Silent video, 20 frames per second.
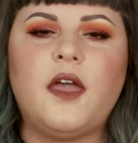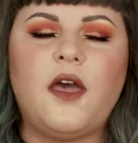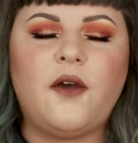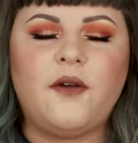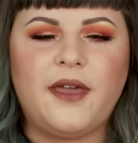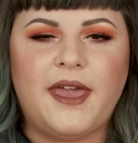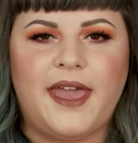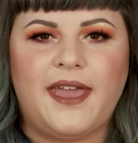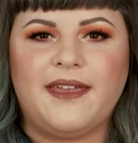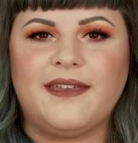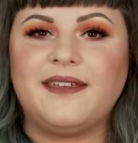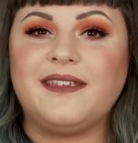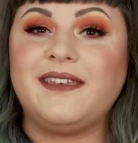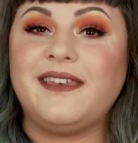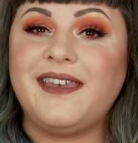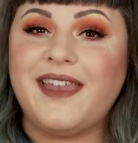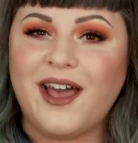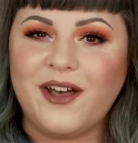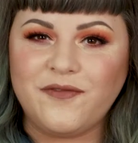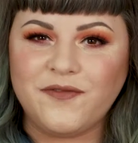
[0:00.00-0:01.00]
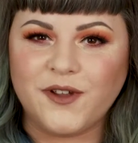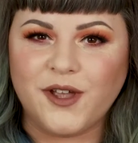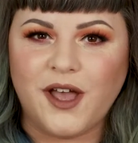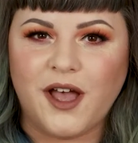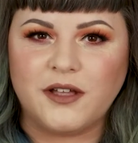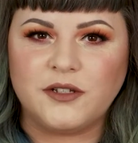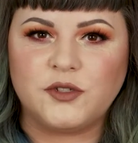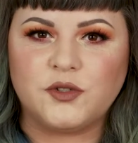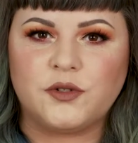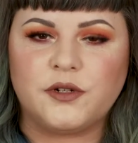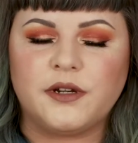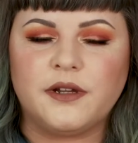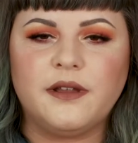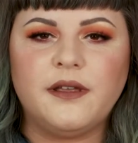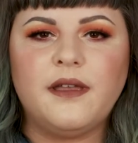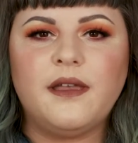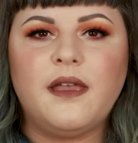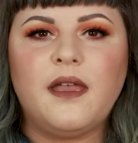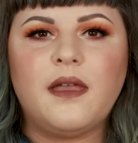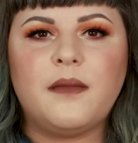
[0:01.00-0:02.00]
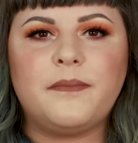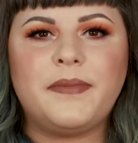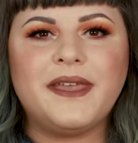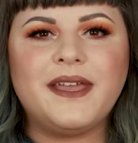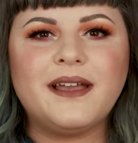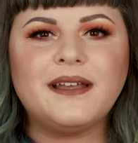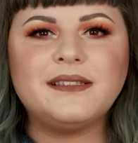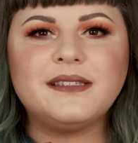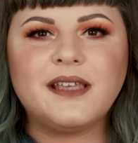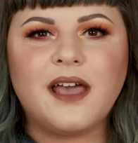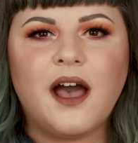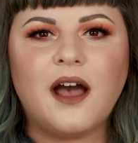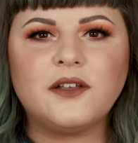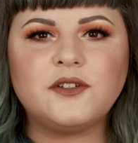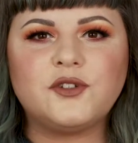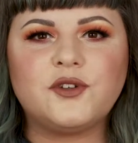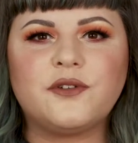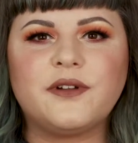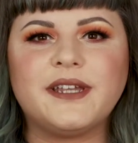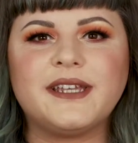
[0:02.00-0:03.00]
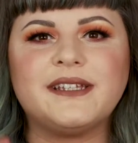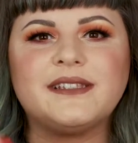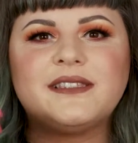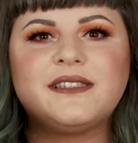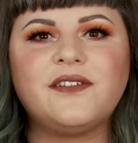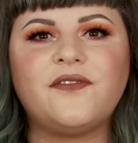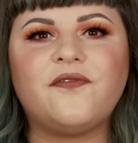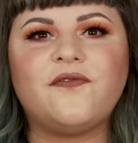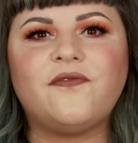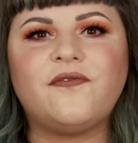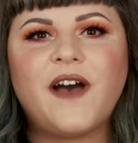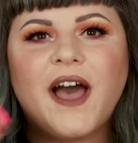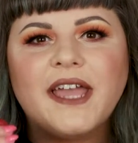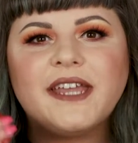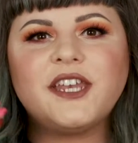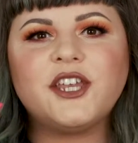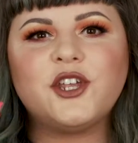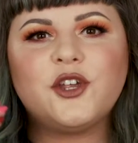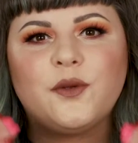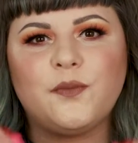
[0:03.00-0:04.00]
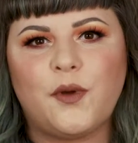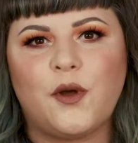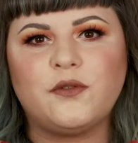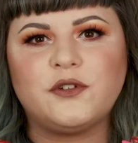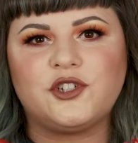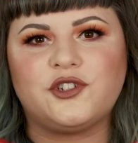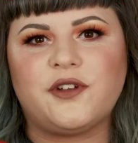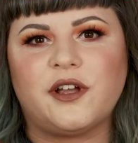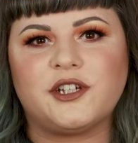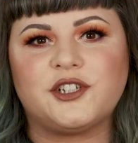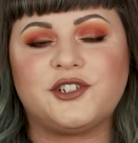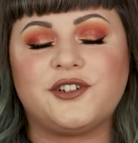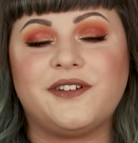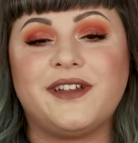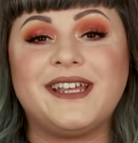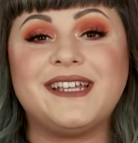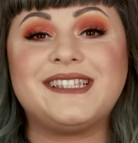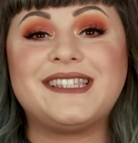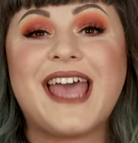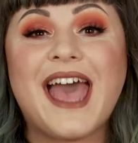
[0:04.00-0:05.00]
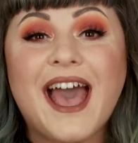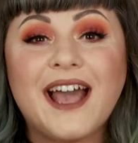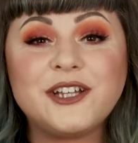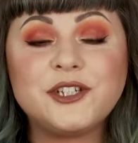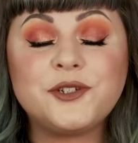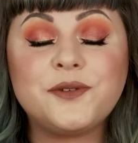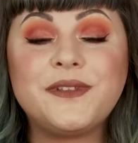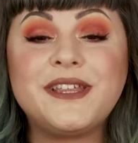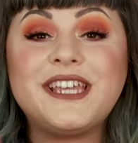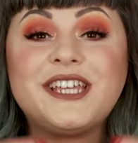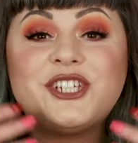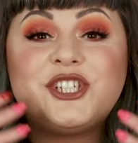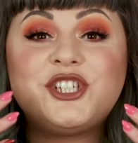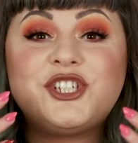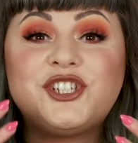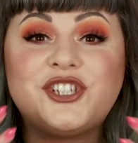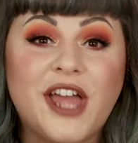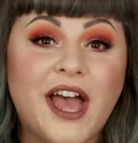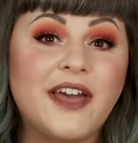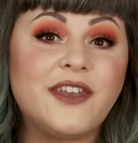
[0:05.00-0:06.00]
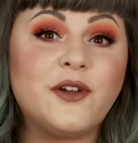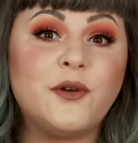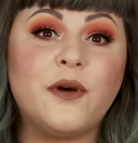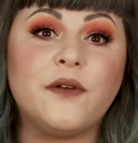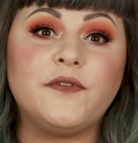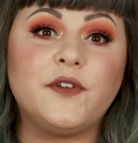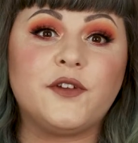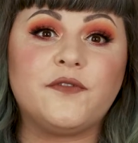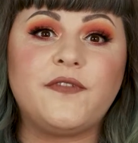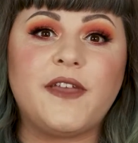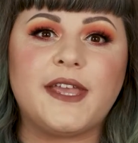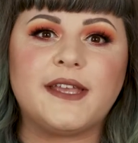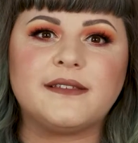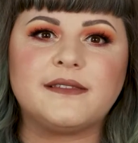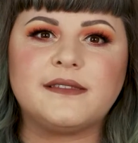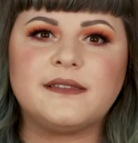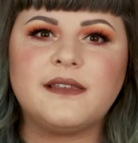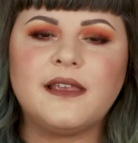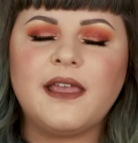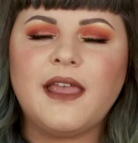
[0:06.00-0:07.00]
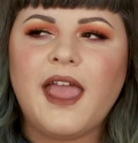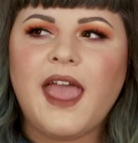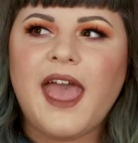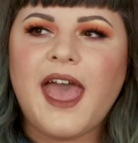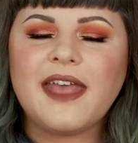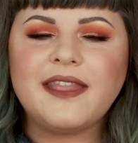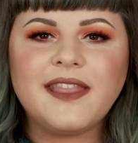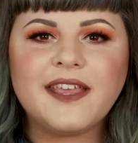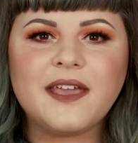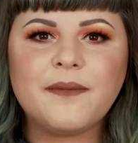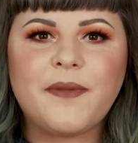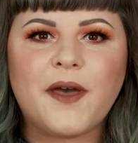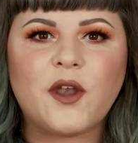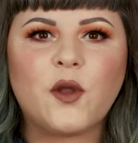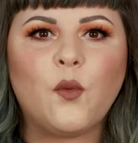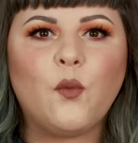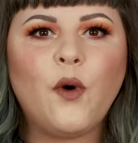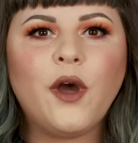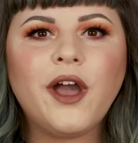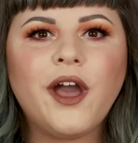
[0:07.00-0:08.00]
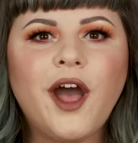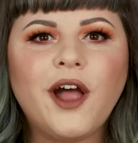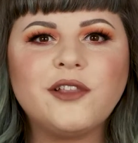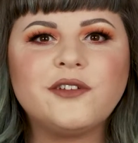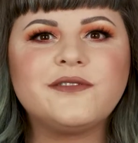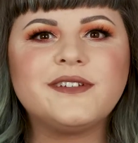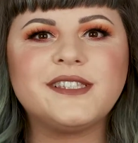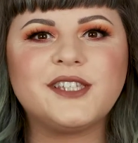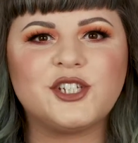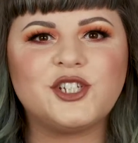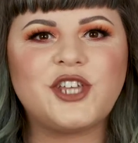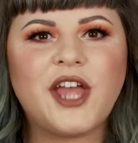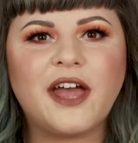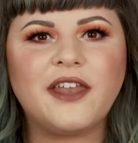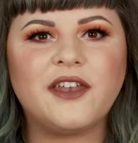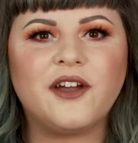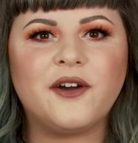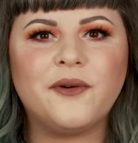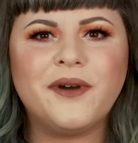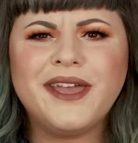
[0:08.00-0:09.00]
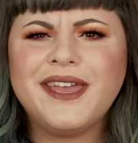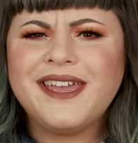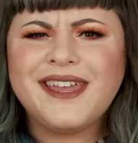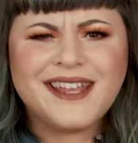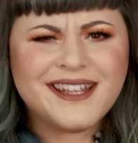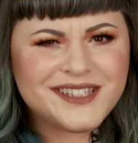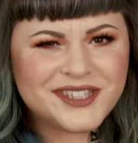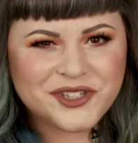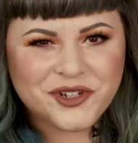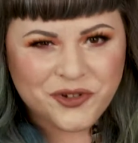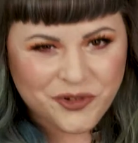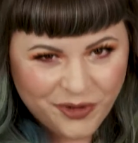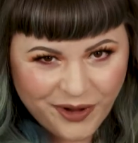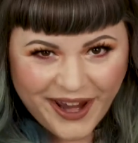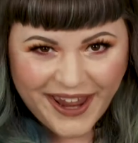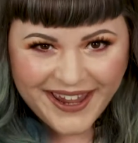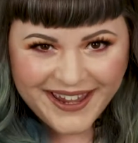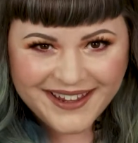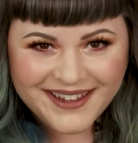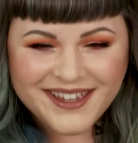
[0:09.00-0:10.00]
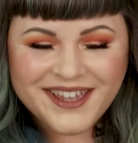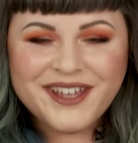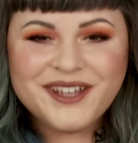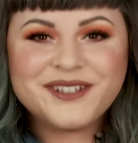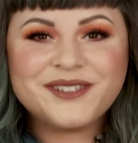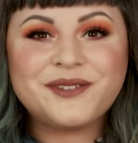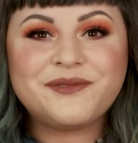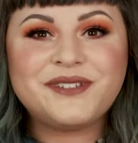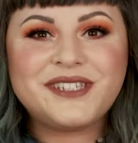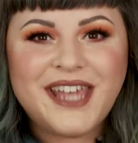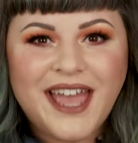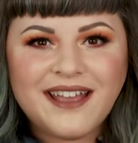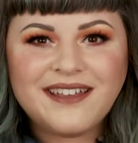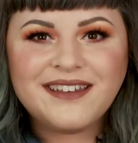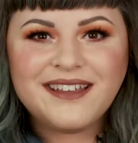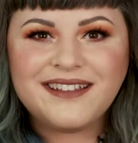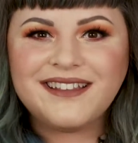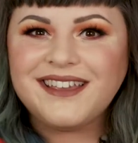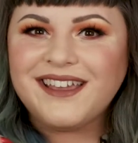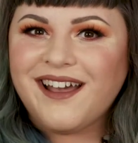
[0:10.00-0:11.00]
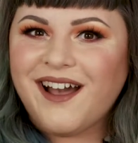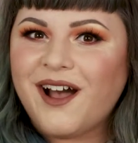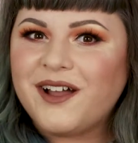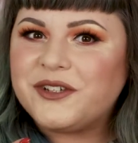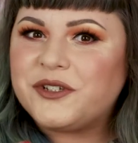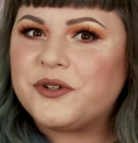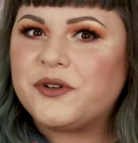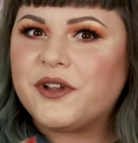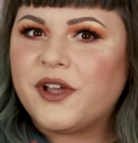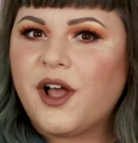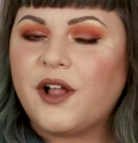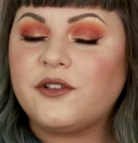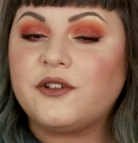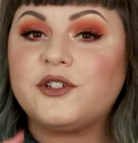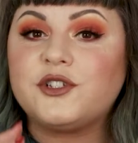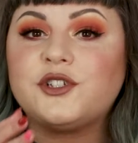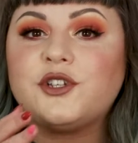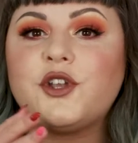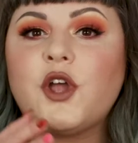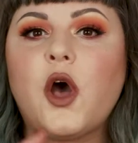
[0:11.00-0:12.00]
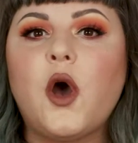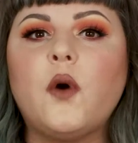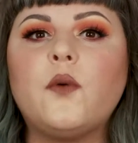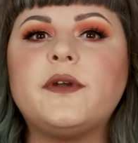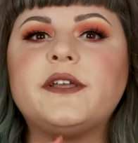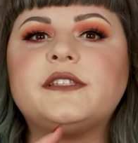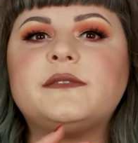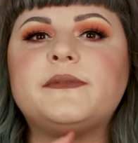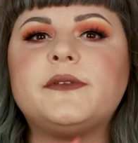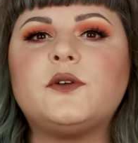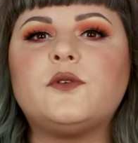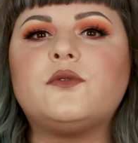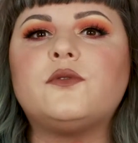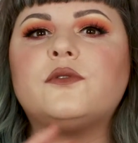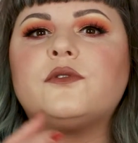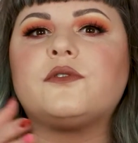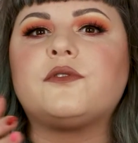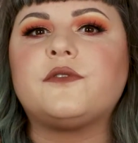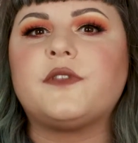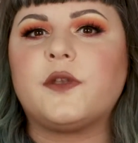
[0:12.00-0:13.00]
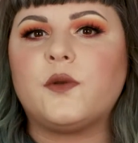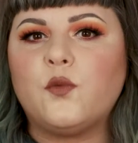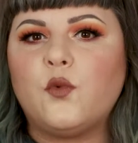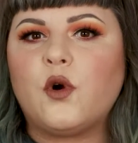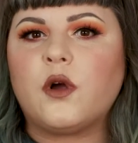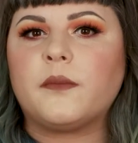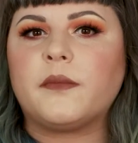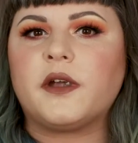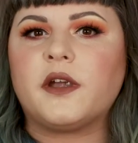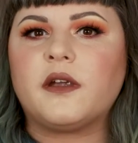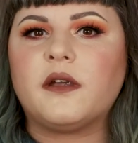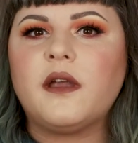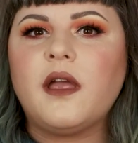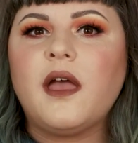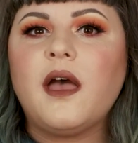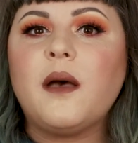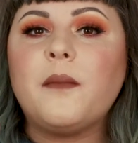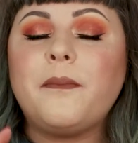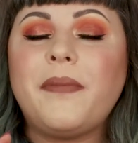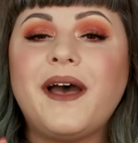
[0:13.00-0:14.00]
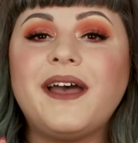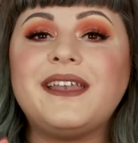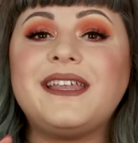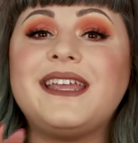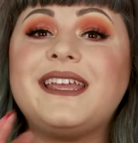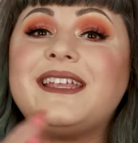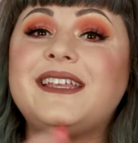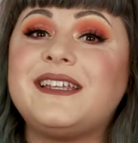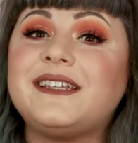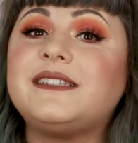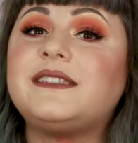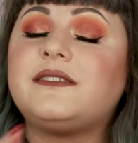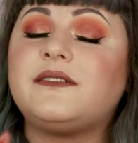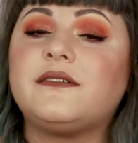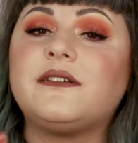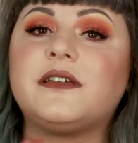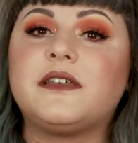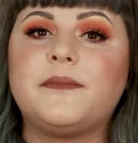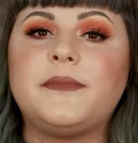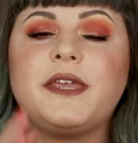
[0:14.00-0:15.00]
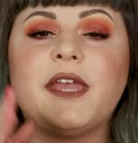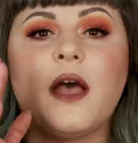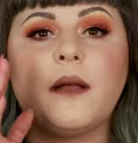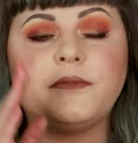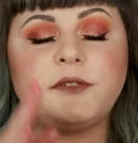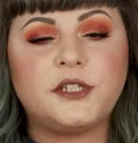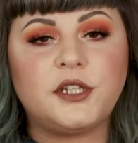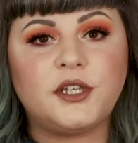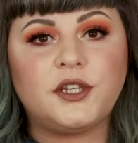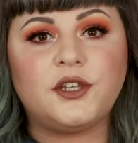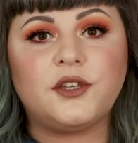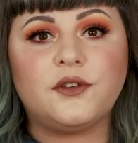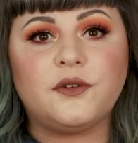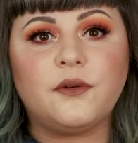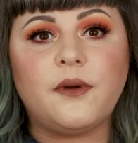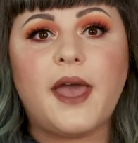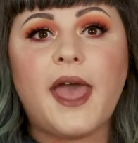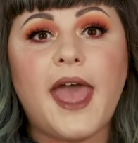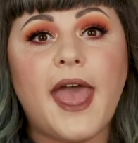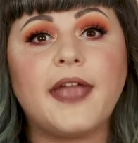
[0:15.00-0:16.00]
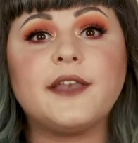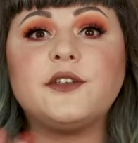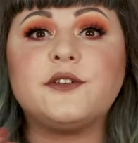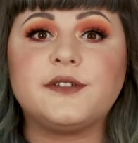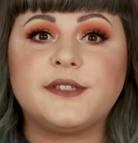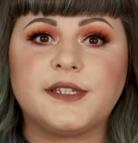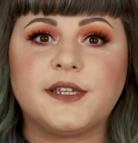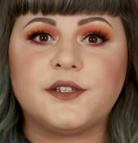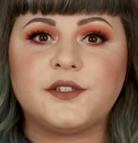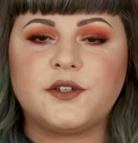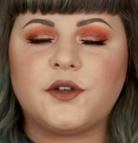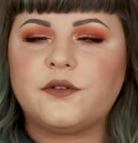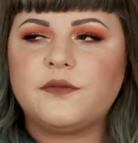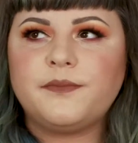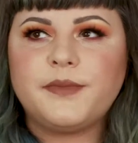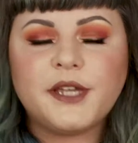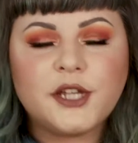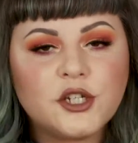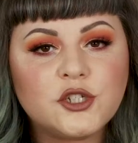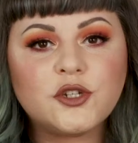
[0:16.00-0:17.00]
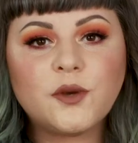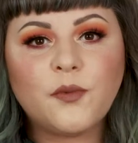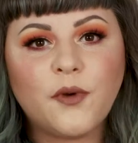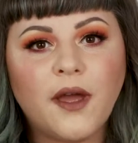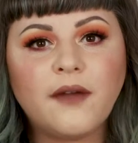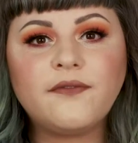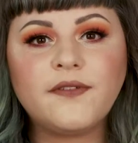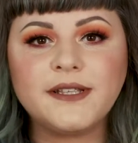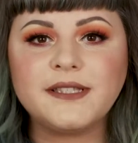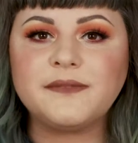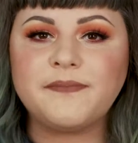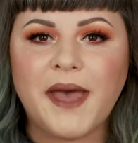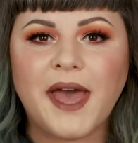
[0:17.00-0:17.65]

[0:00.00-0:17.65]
Okay, now for contour. Because contouring is defining your bone structure, it's actually a shadow of your face. And think about it, what color is a shadow? It's gray. So technically contour color should always be cooler than warmer, but it is still gonna be up to you and your skin tone because your preference